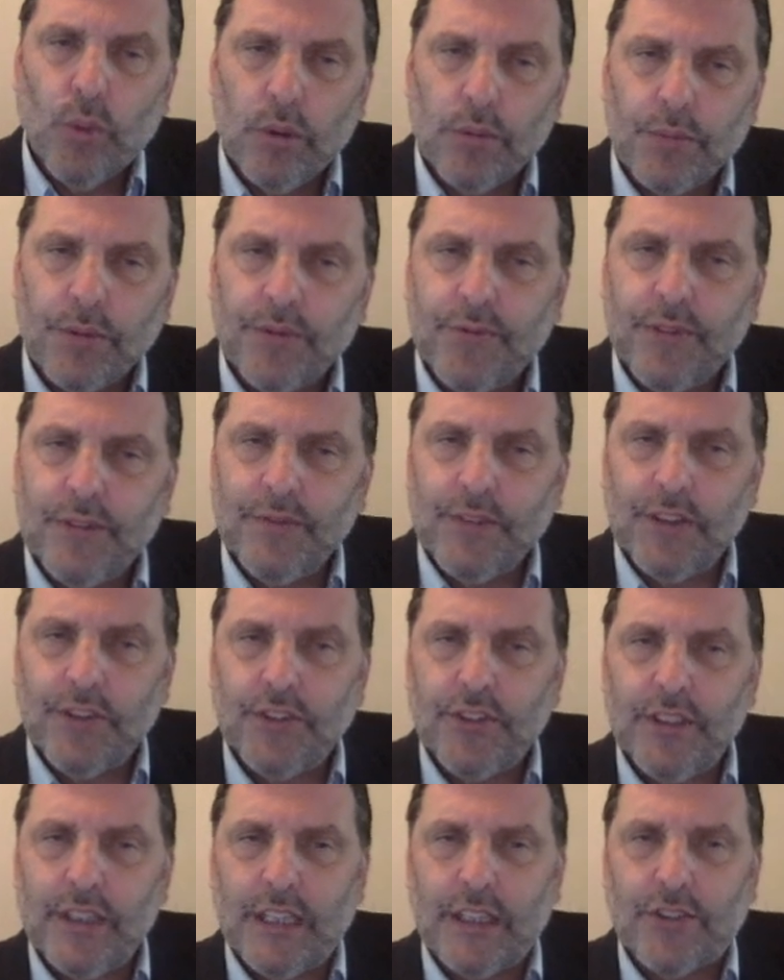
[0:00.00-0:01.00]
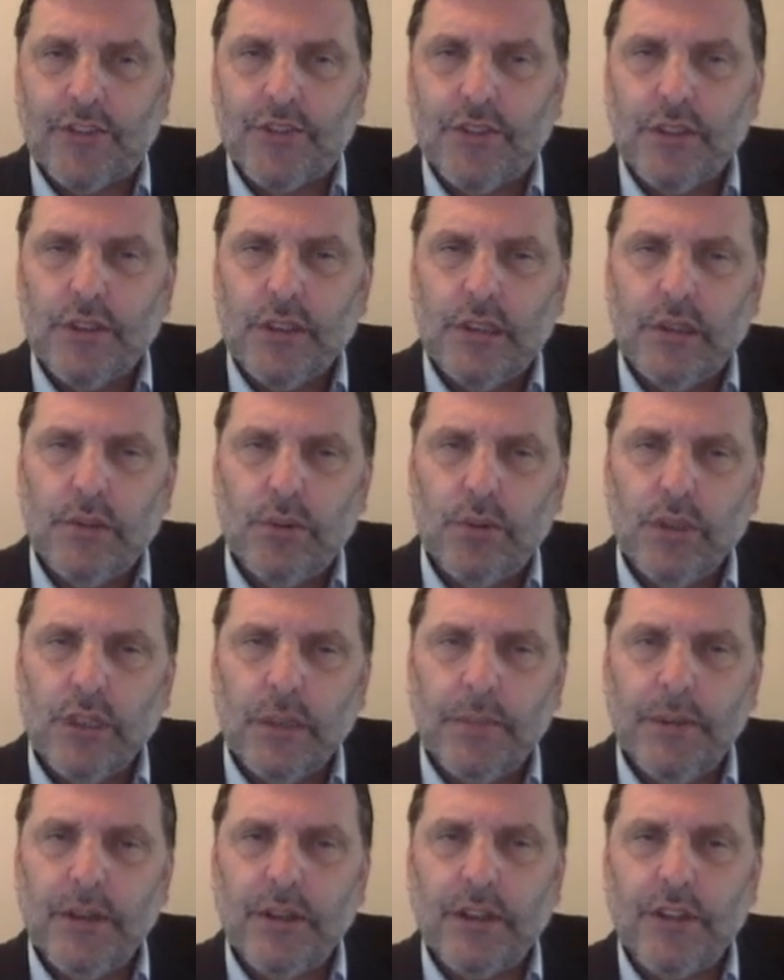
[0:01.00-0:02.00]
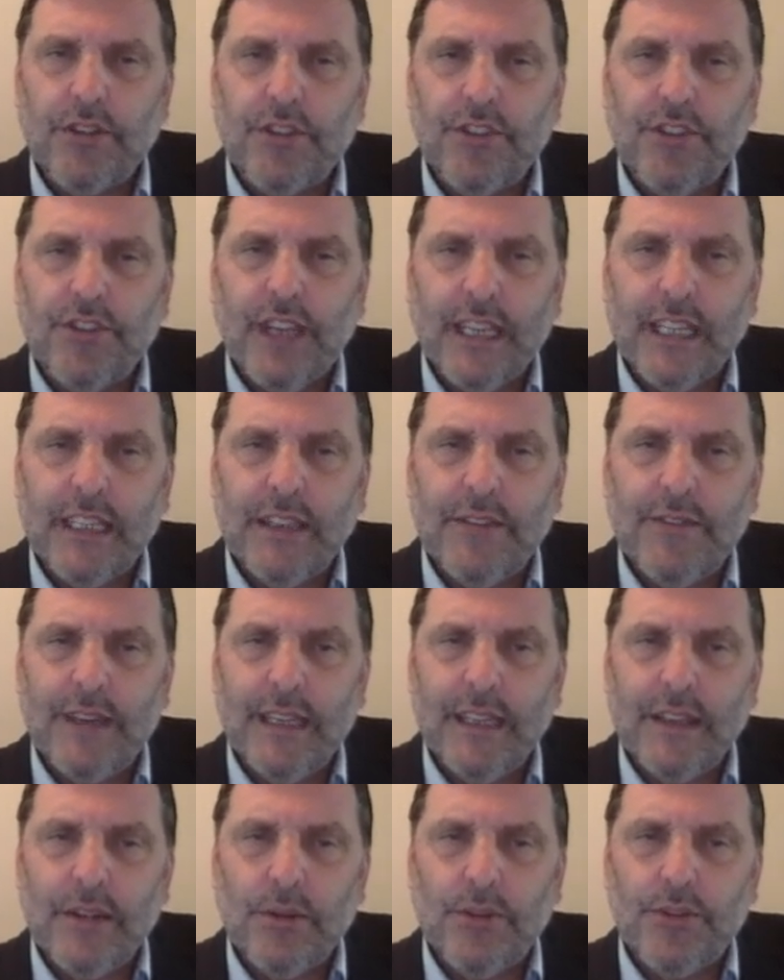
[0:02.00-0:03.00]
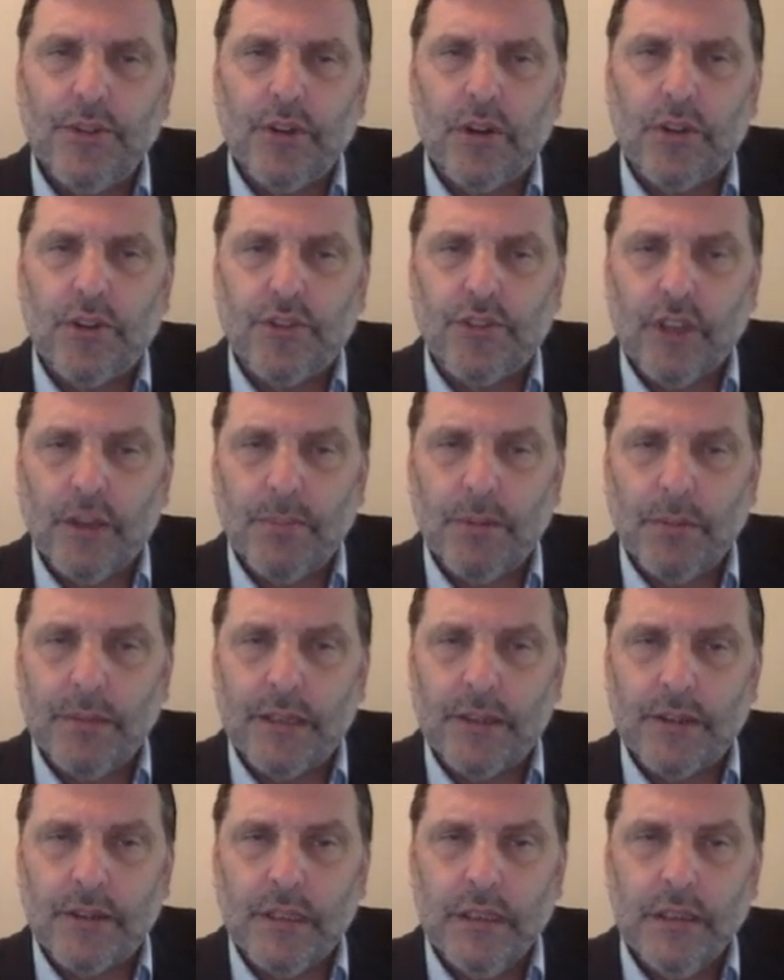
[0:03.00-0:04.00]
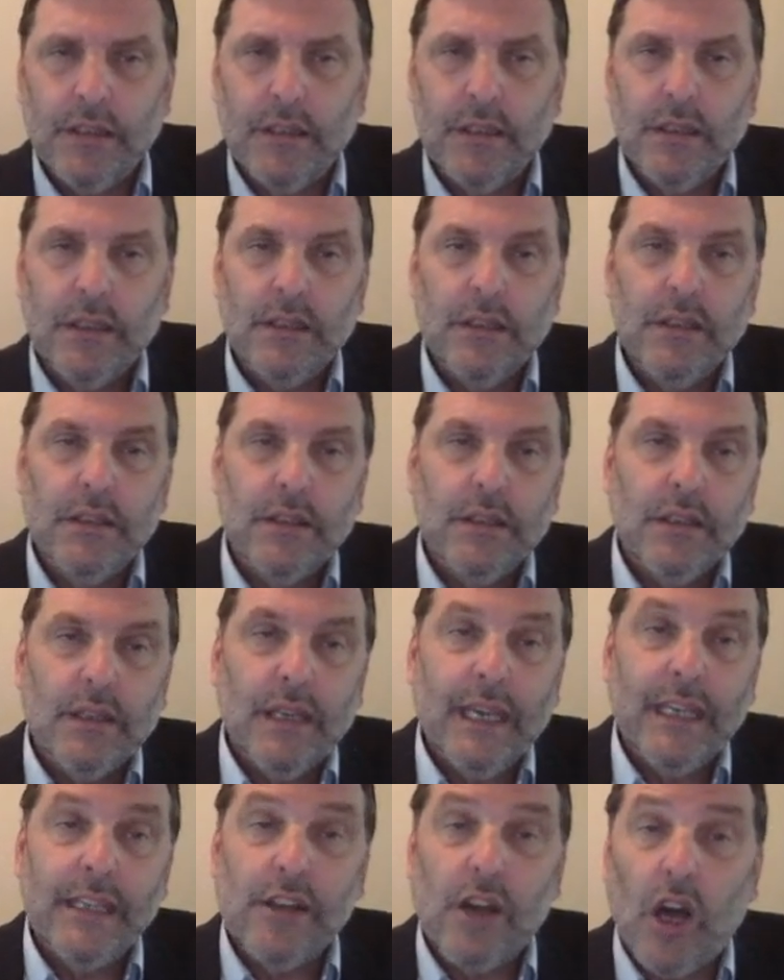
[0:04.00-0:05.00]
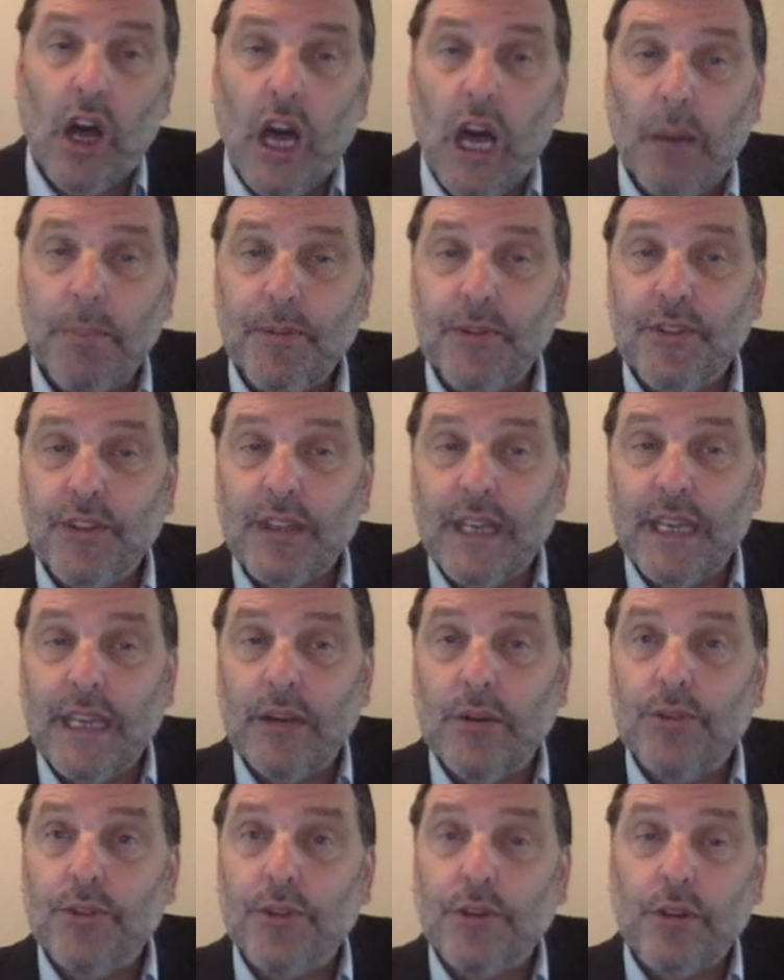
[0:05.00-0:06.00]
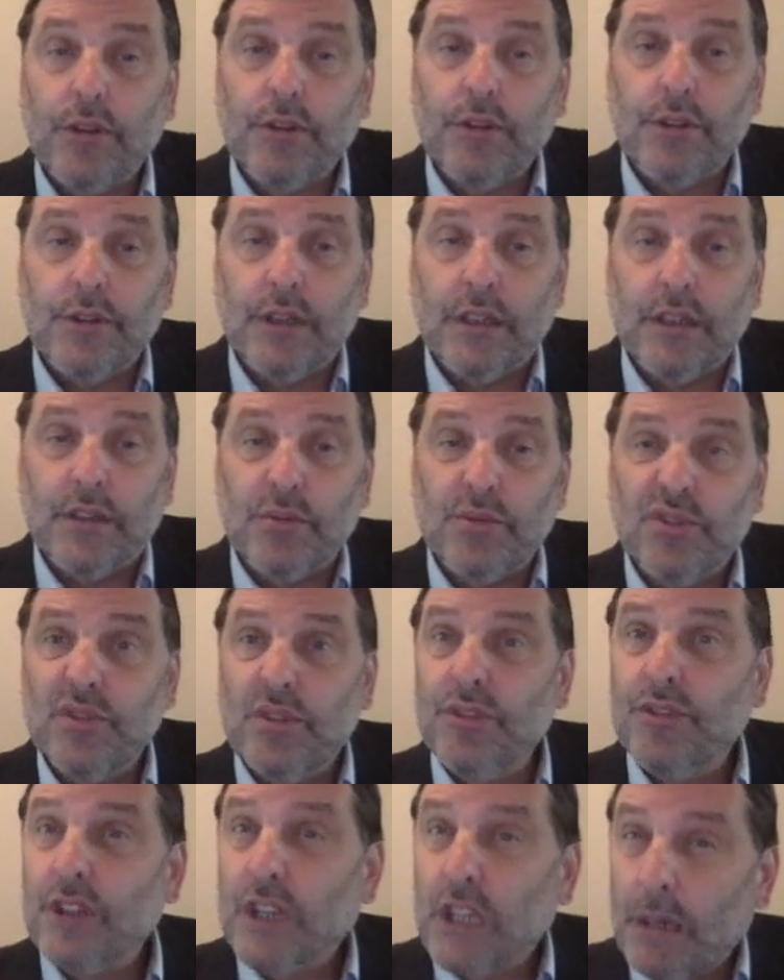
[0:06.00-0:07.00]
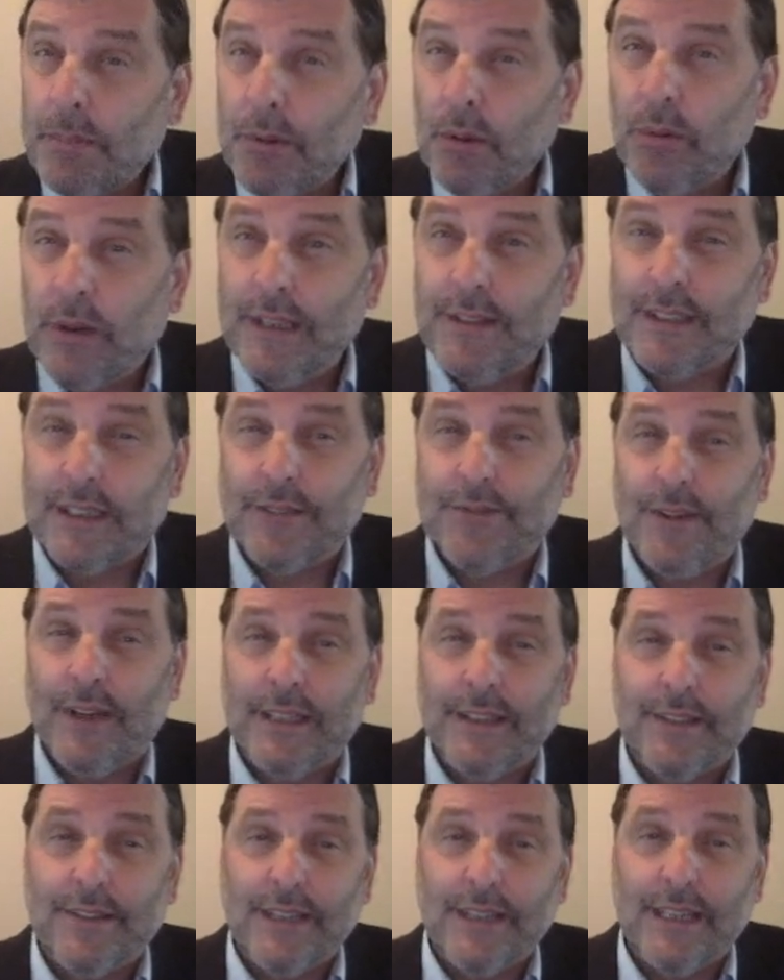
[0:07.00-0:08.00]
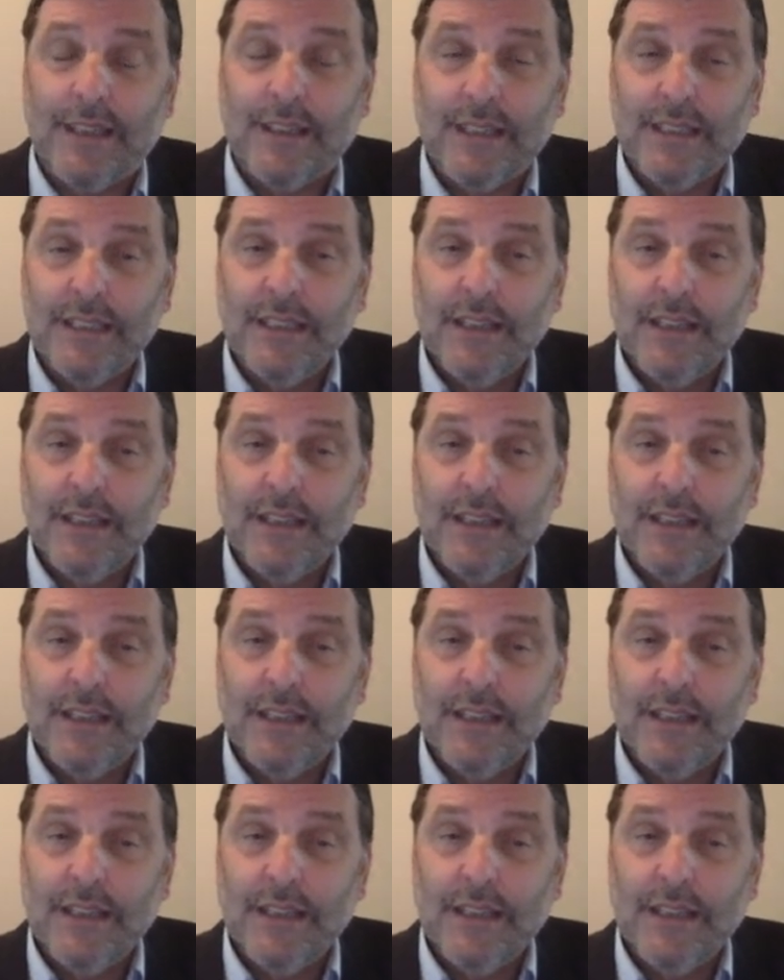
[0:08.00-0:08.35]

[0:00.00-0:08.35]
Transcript: was 56. Look up here. Consecutive angles are supplementary and opposite angles are congruent. So there's a couple of ways I could find this out.